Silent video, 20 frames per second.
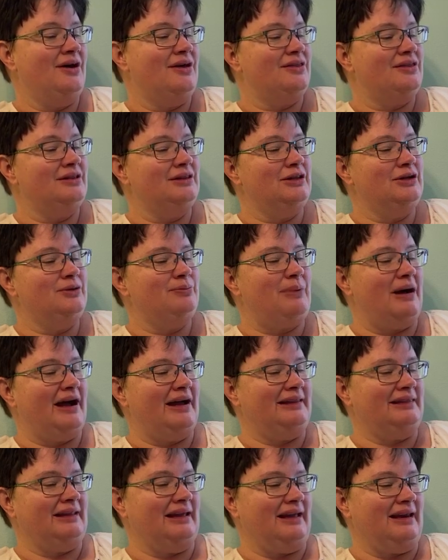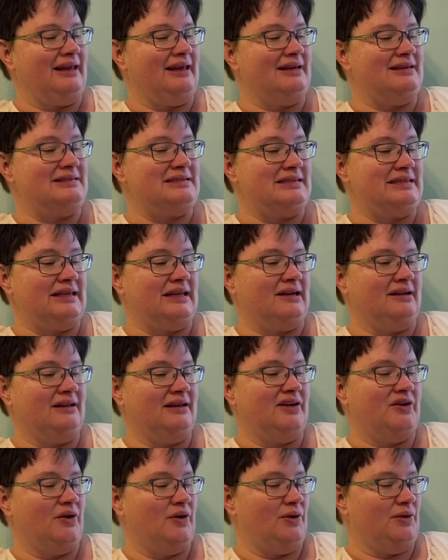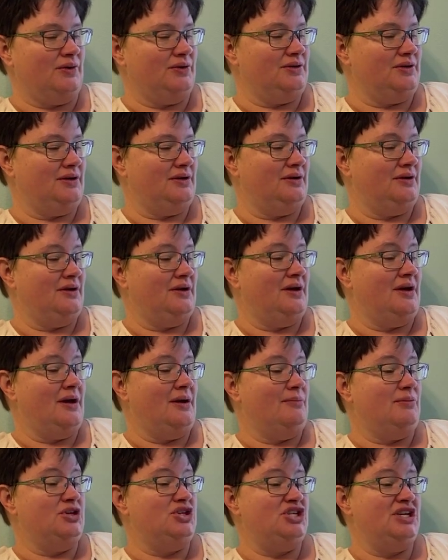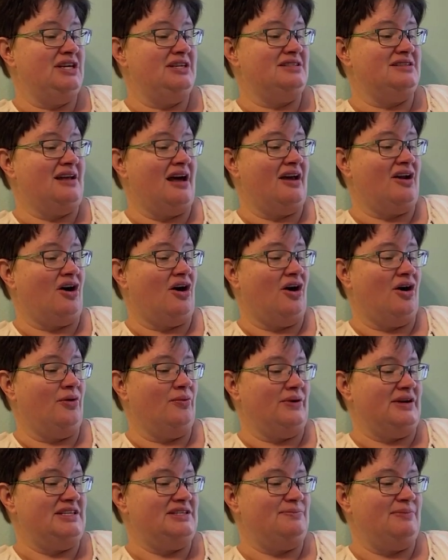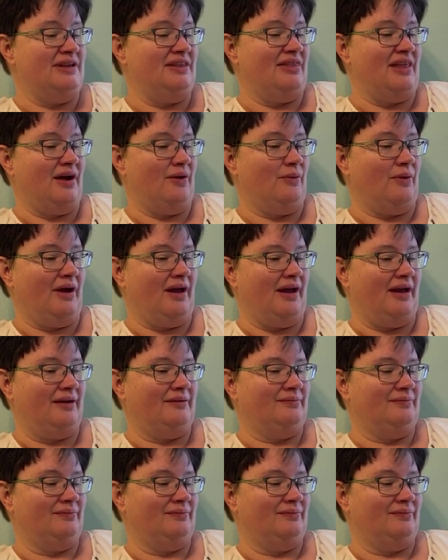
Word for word: The lupine lady is little and old, but she has not always been that way.